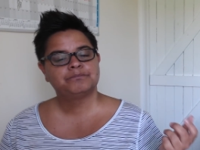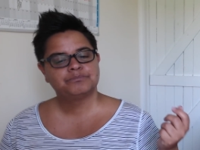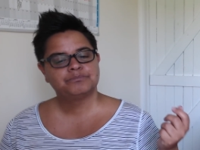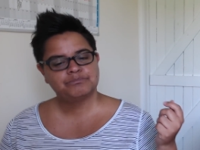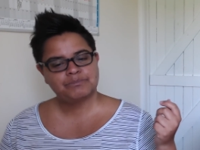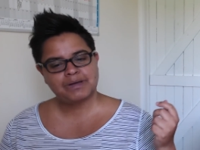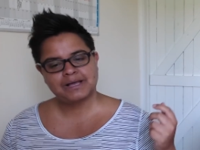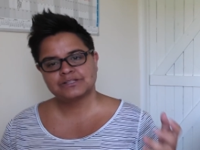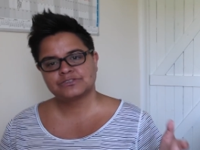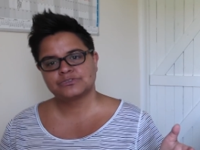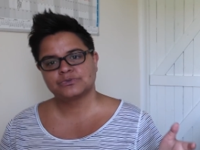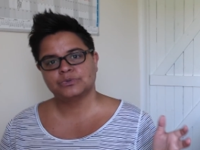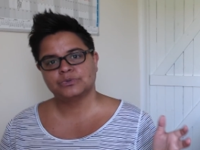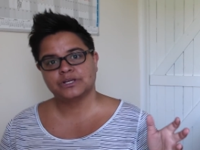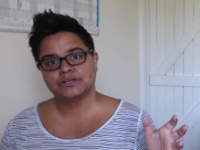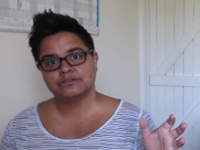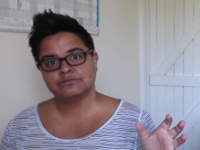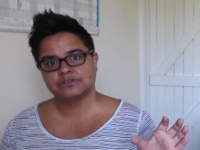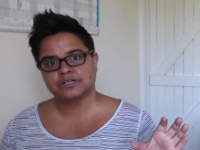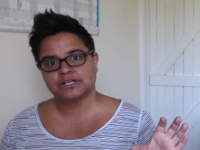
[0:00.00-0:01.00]
Matt's all
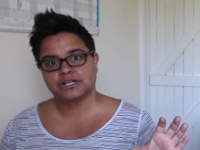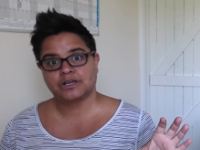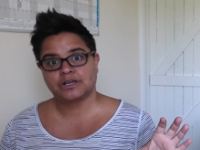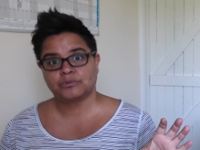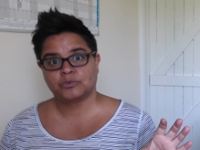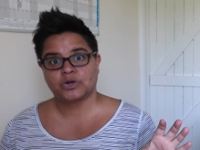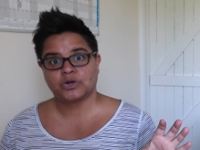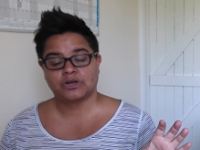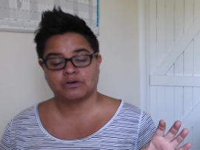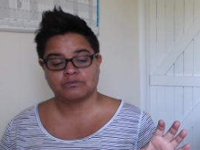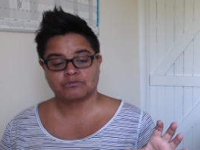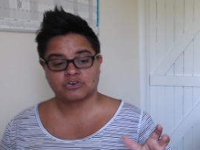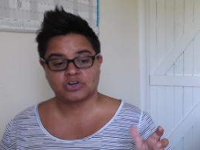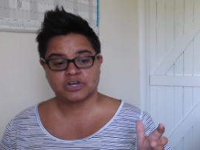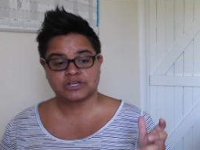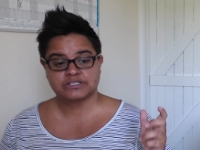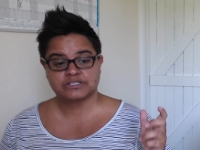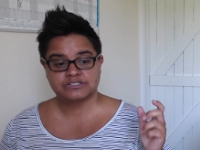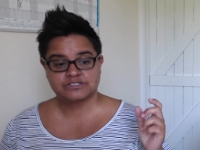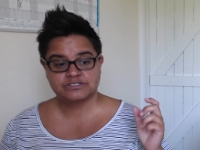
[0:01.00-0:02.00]
over it like white on
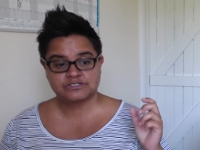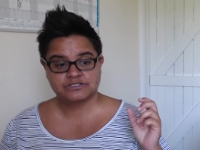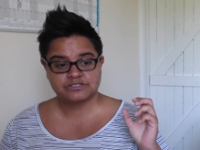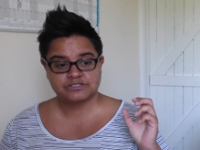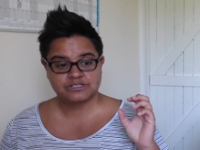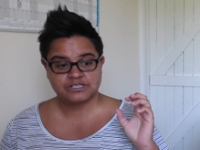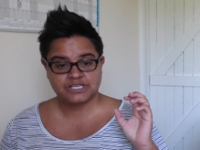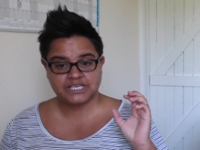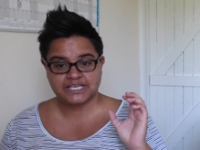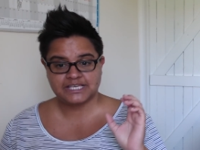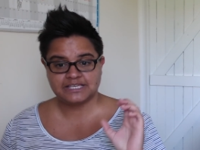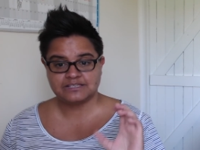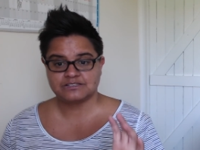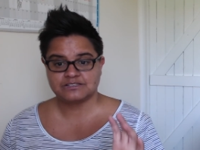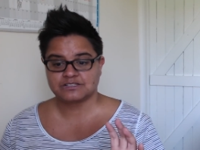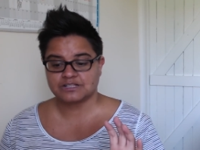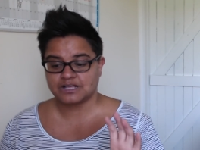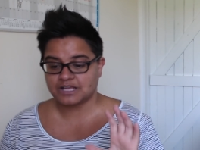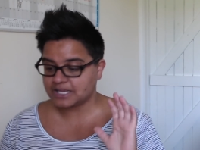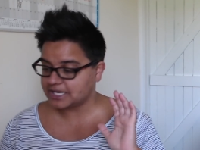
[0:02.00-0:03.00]
rice.
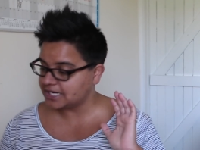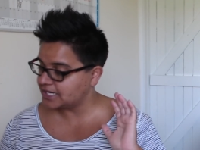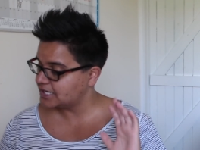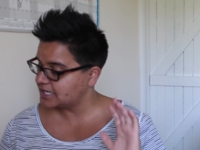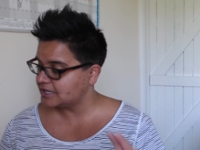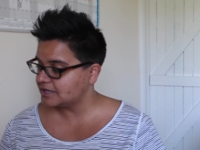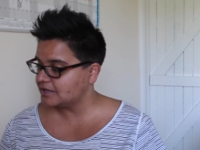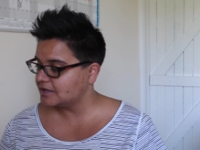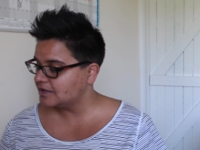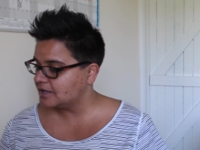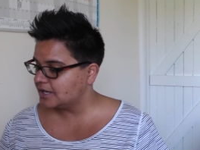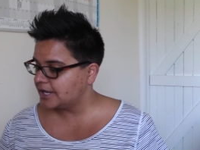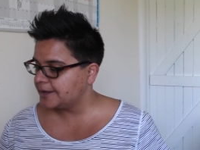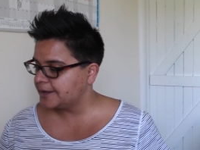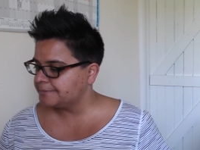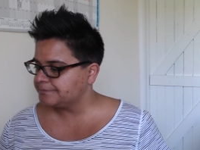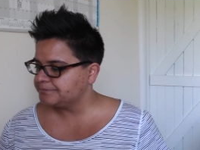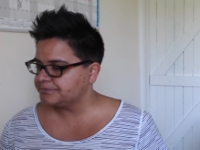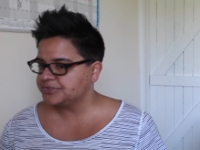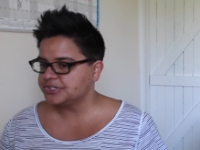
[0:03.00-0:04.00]
He's like,
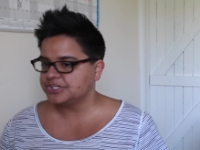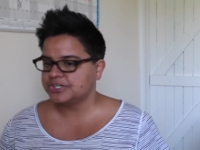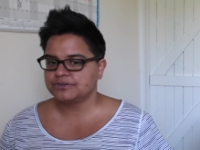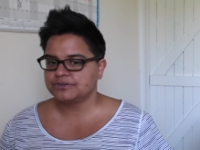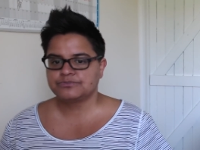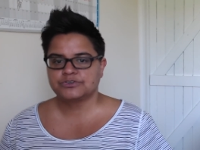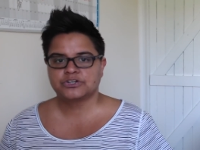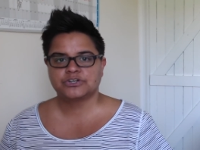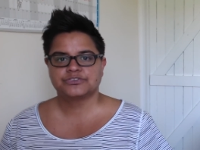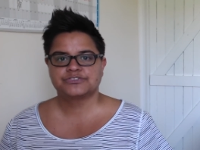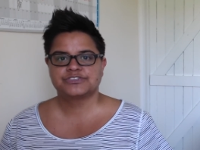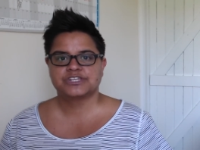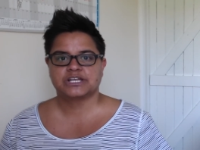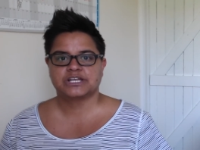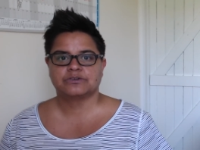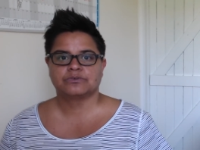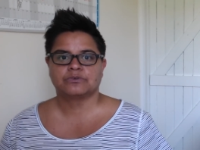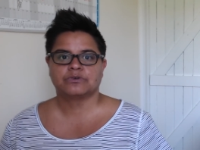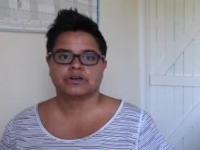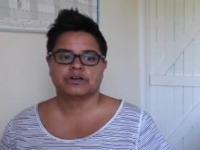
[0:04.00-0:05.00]
you know, for God's sake,
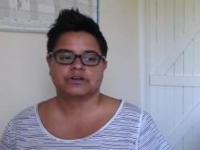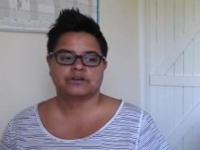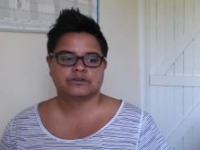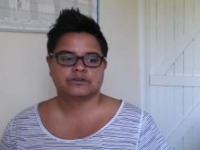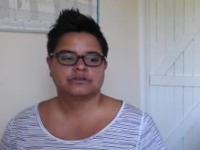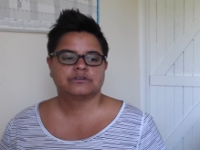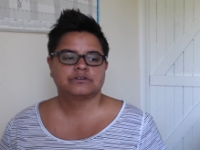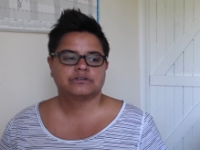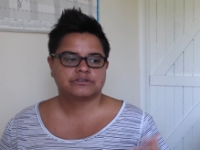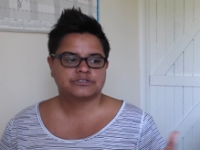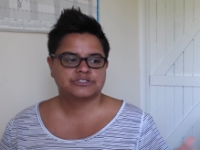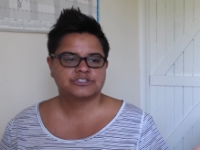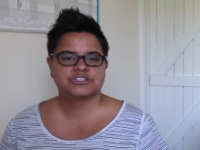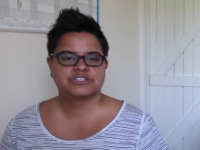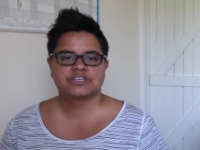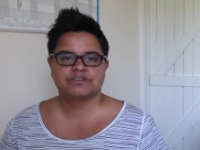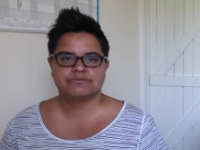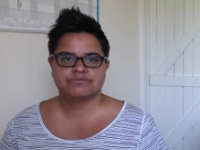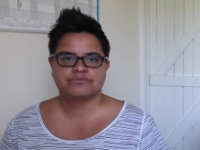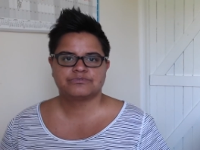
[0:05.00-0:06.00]
Nora, just
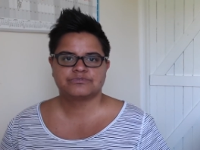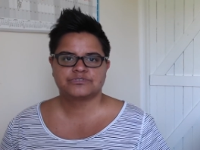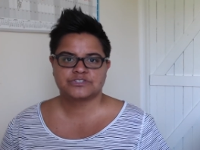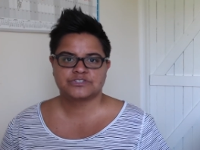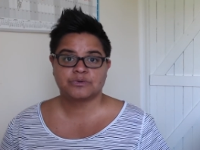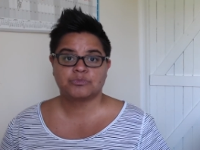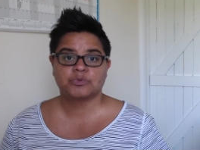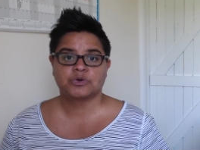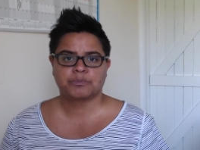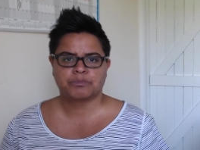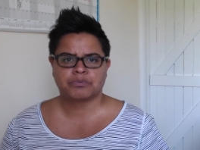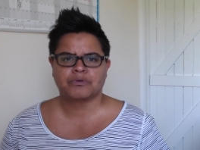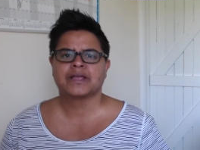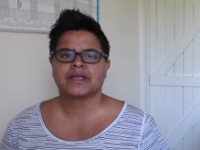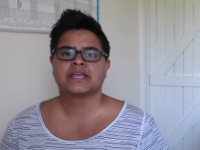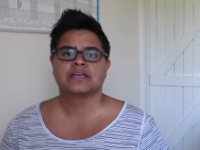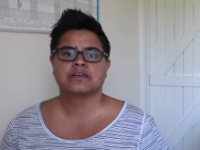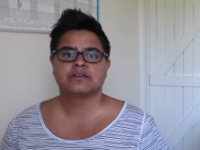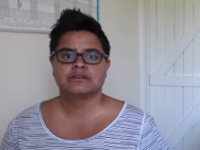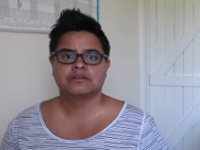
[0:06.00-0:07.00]
give someone a
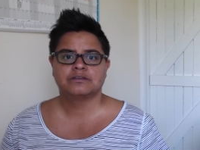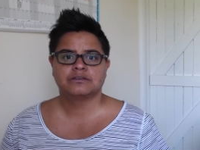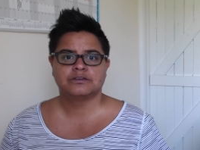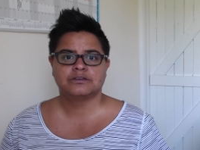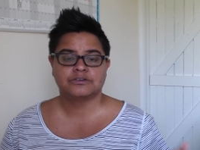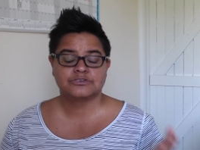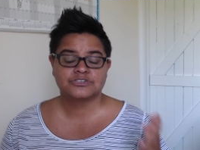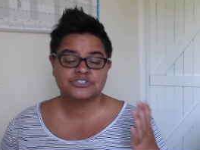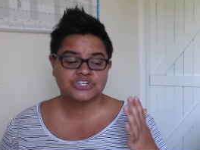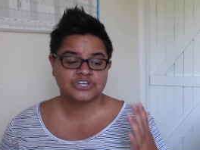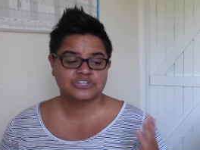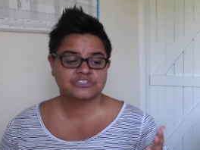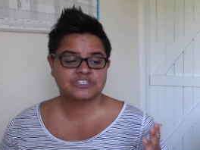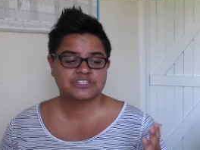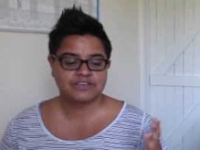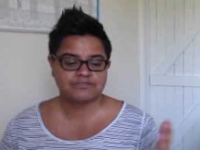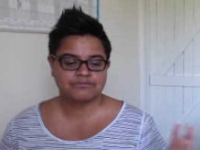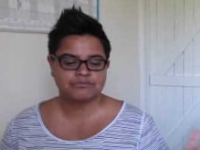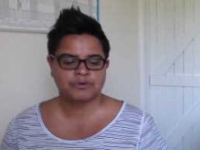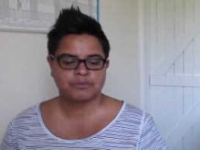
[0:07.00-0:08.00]
break. You know, just
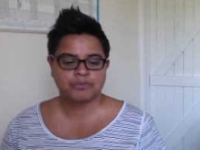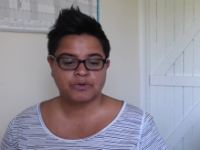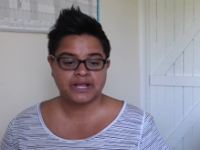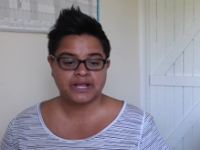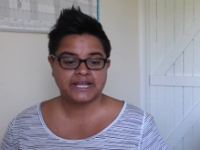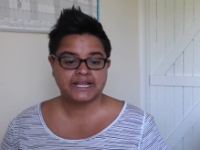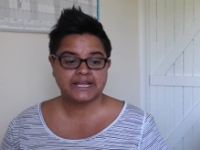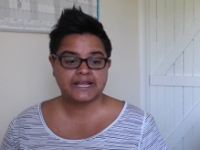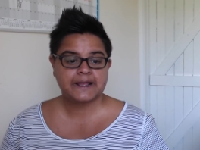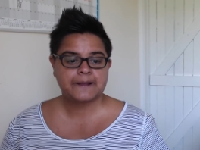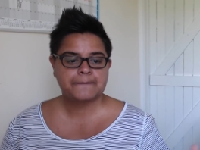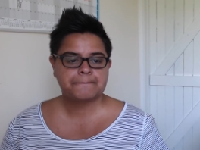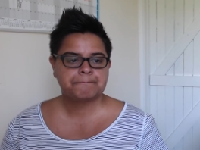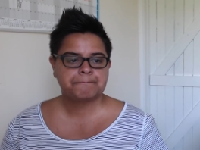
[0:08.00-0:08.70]
give them a break.